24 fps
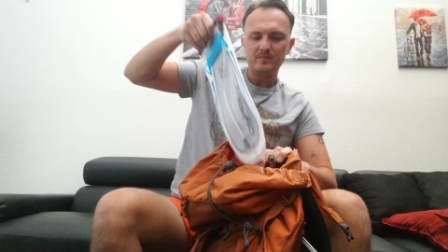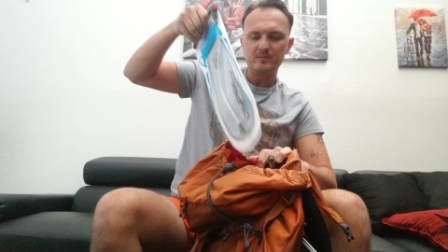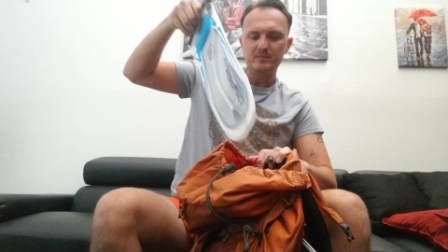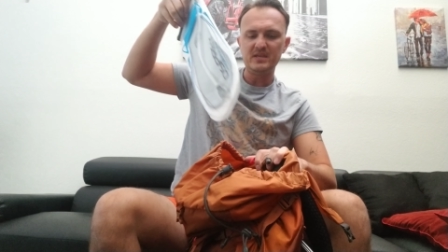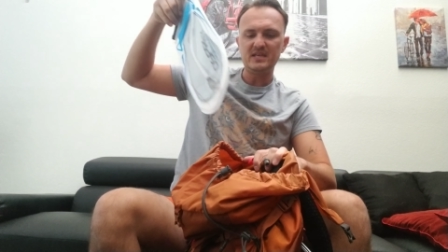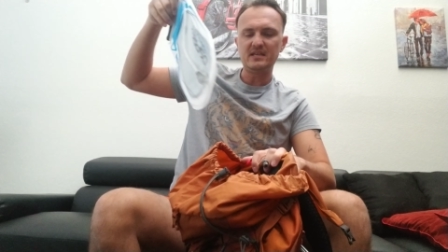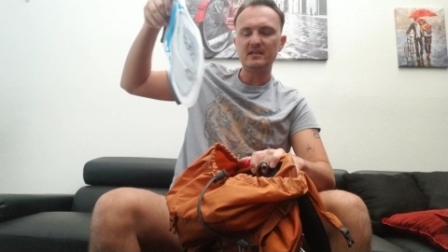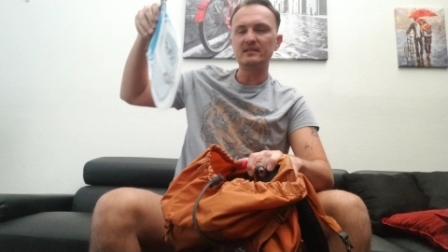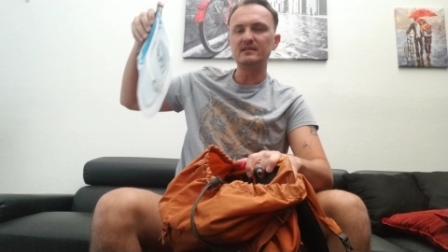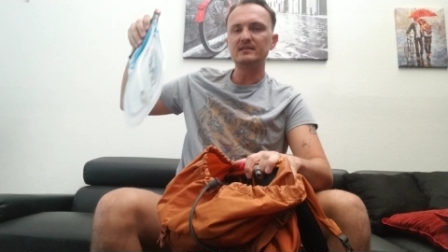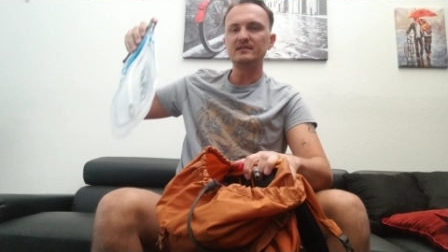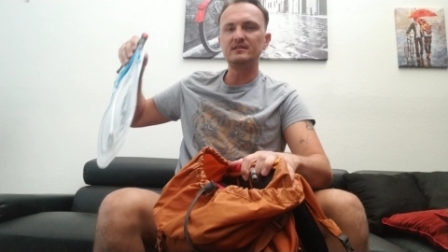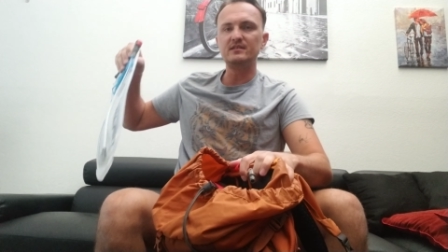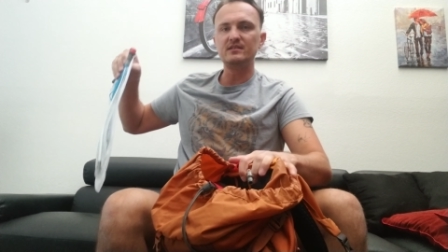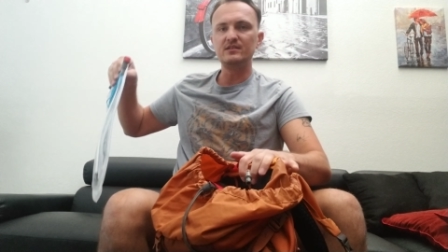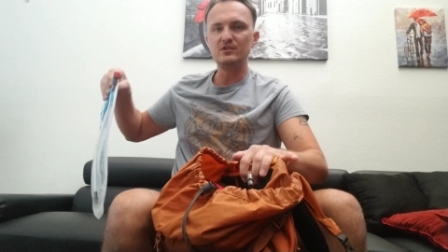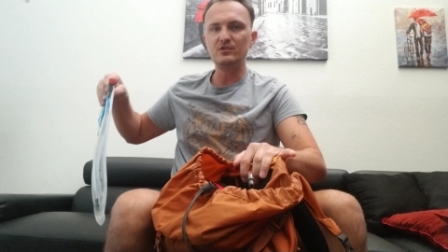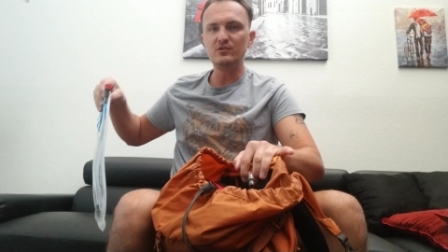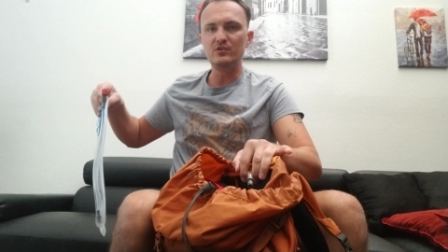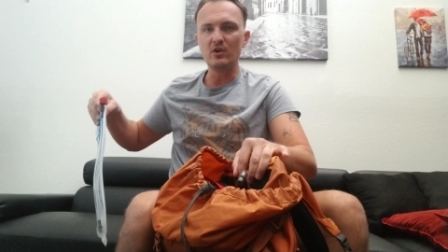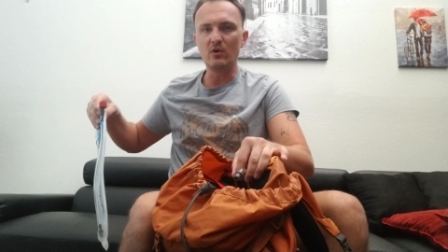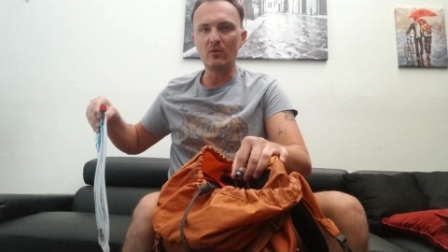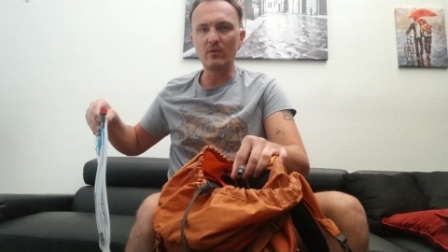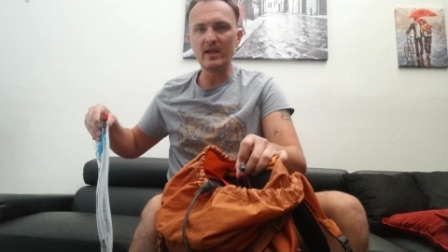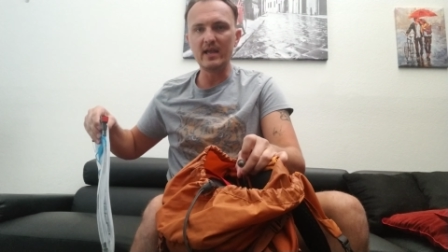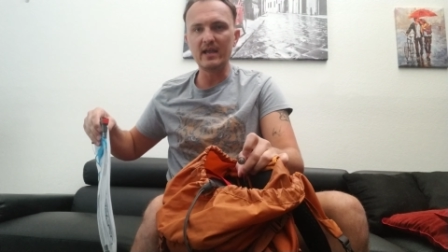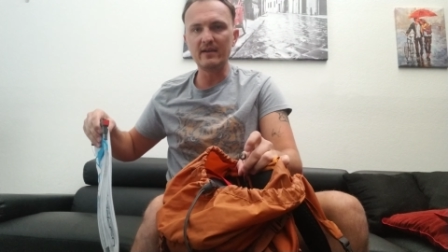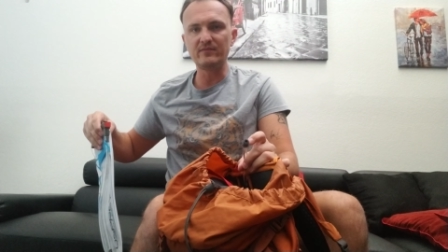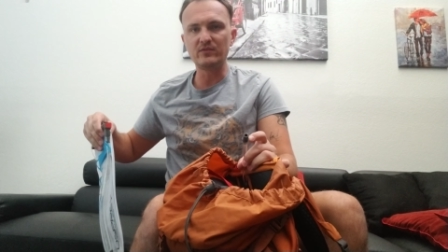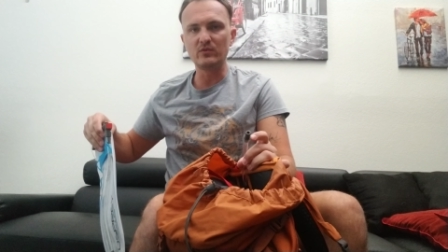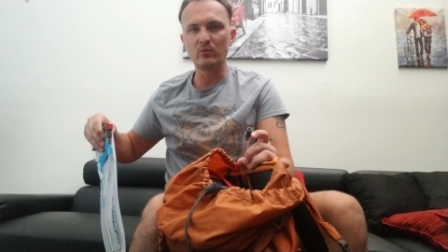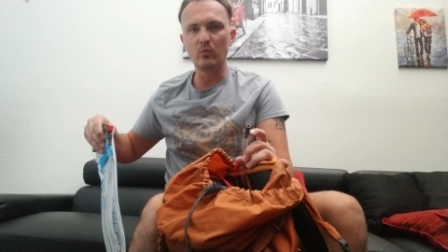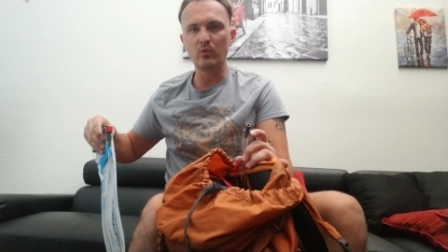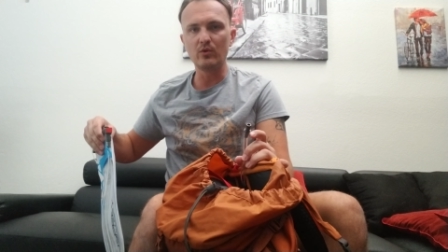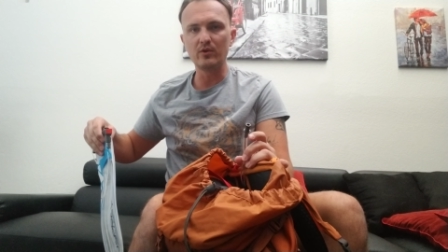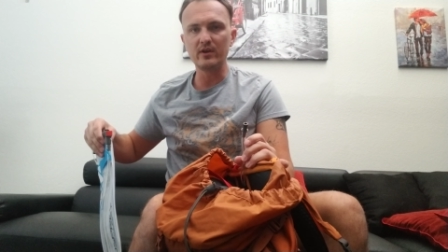because you don't have
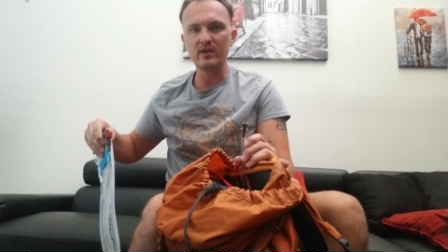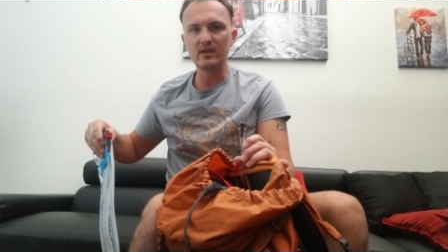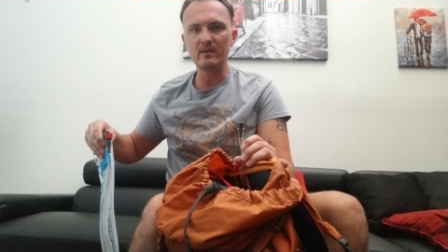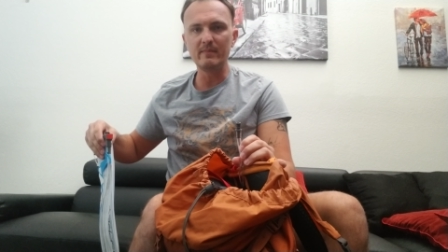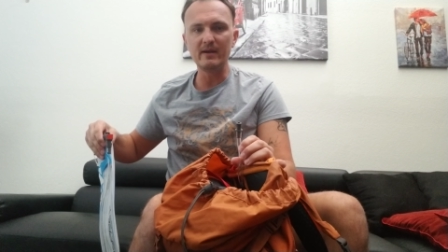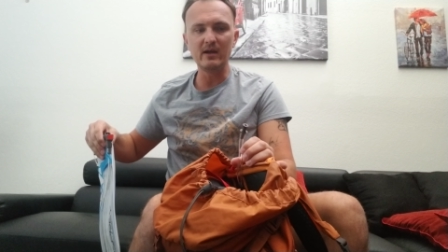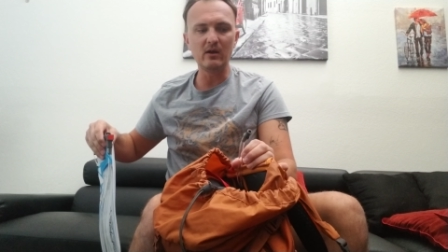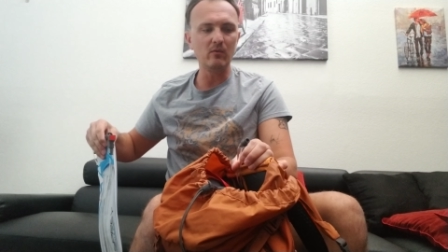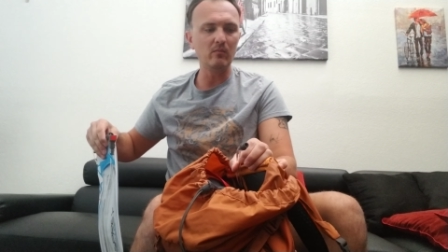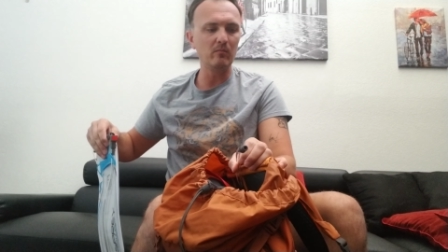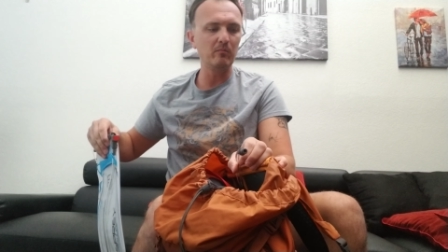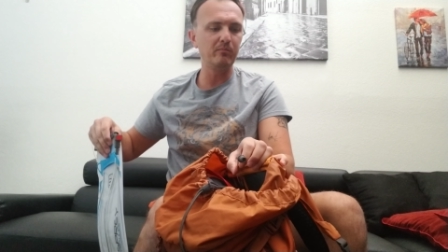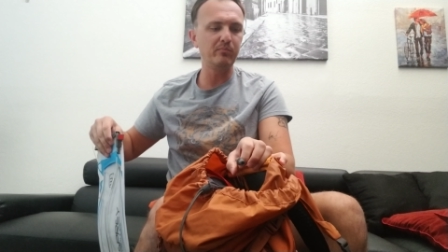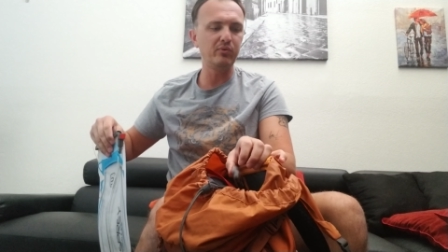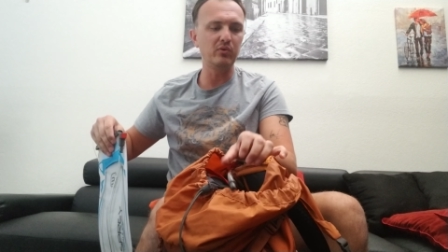to worry about